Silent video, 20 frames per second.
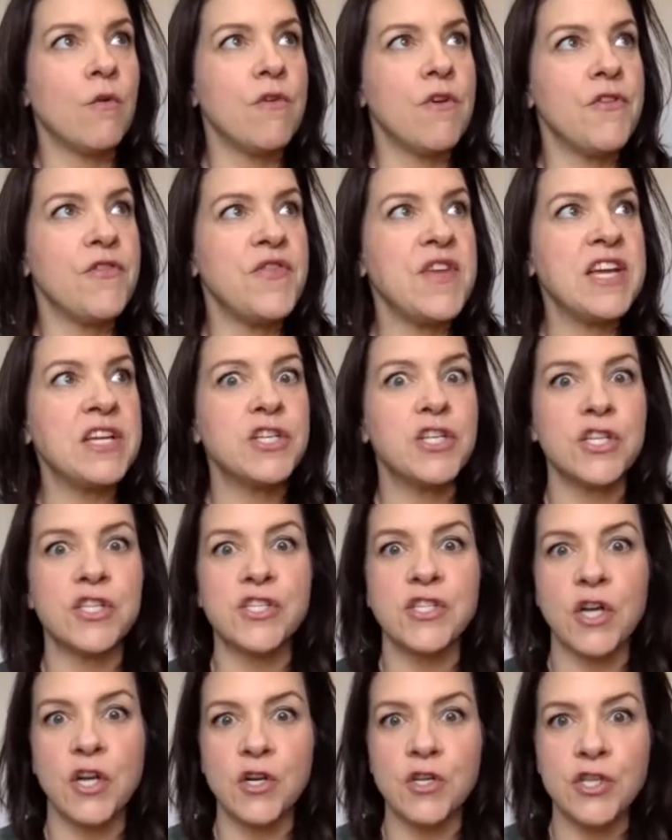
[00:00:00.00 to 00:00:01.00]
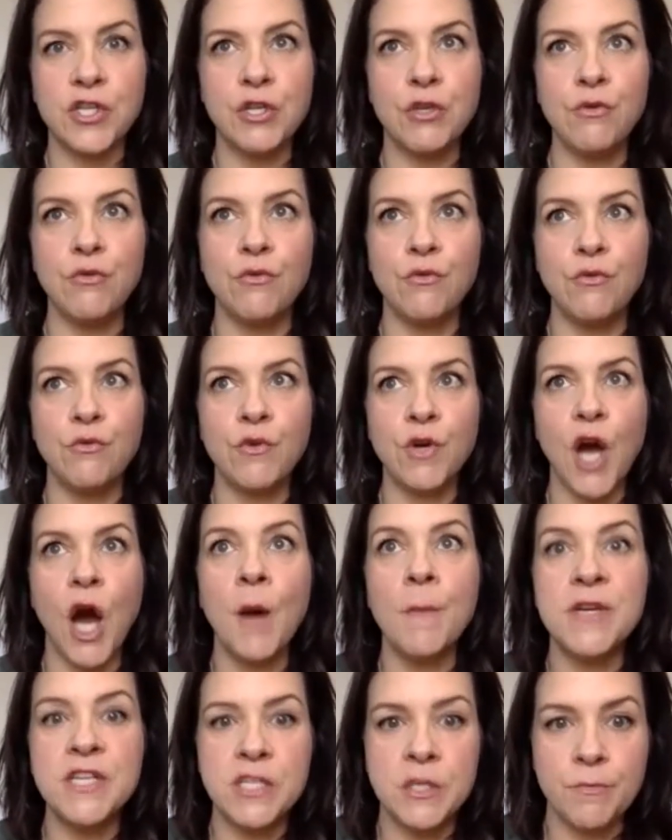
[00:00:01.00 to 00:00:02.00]
things just start to
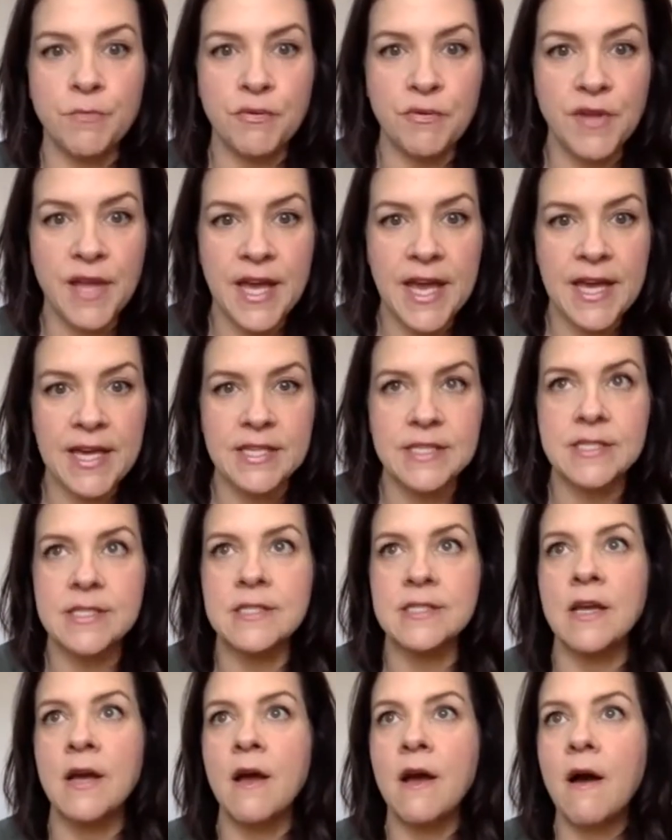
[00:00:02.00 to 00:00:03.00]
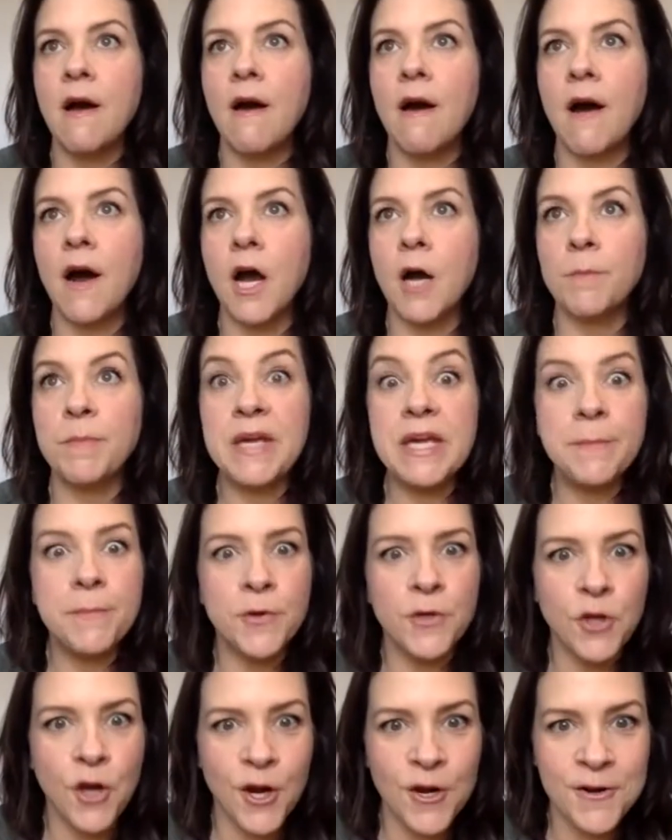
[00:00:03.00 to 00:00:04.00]
come into place.
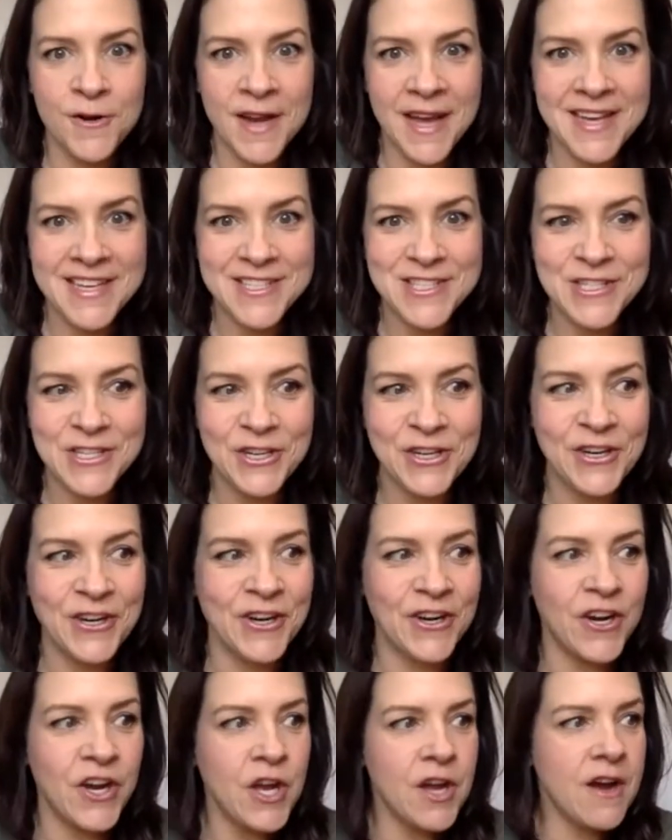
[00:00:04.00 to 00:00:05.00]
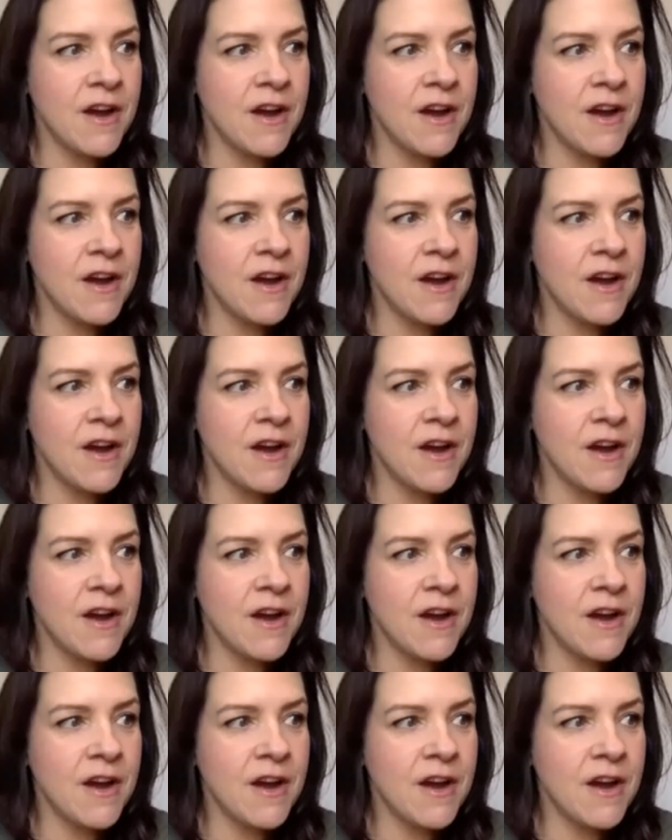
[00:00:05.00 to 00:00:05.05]
People are nicer.